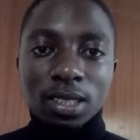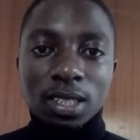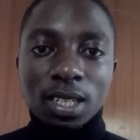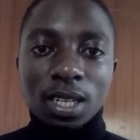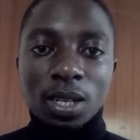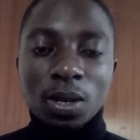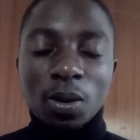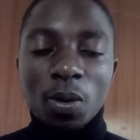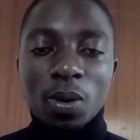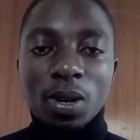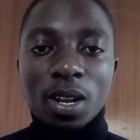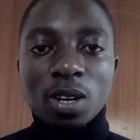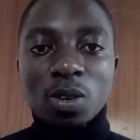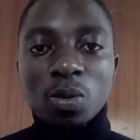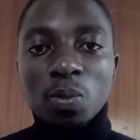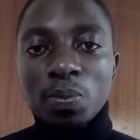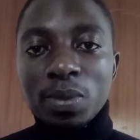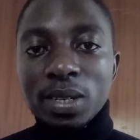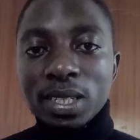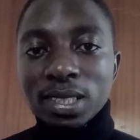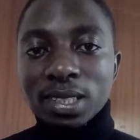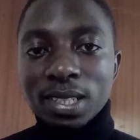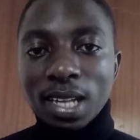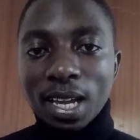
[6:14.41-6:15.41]
in order to
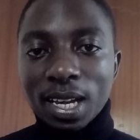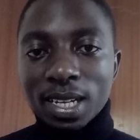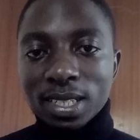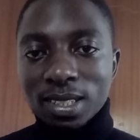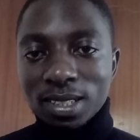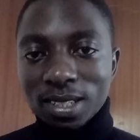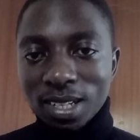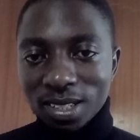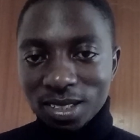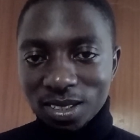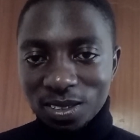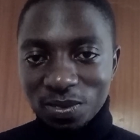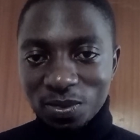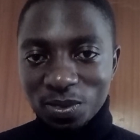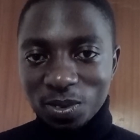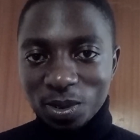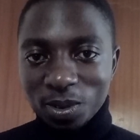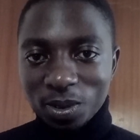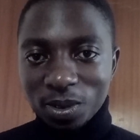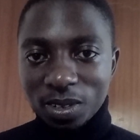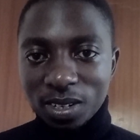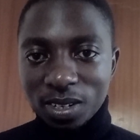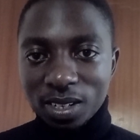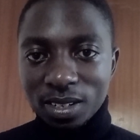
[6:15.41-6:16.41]
be
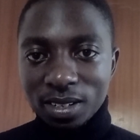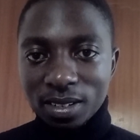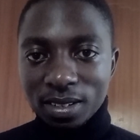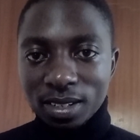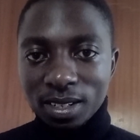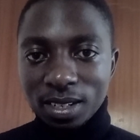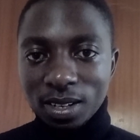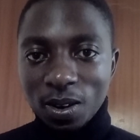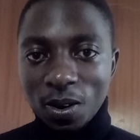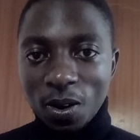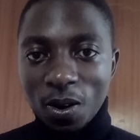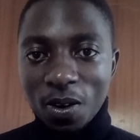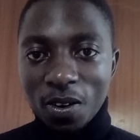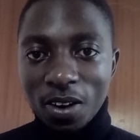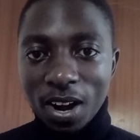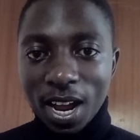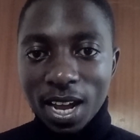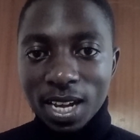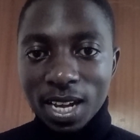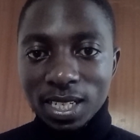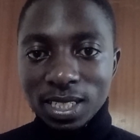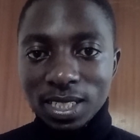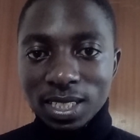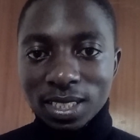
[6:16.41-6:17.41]
successful. All
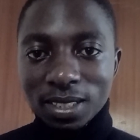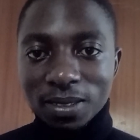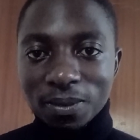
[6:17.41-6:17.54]
right.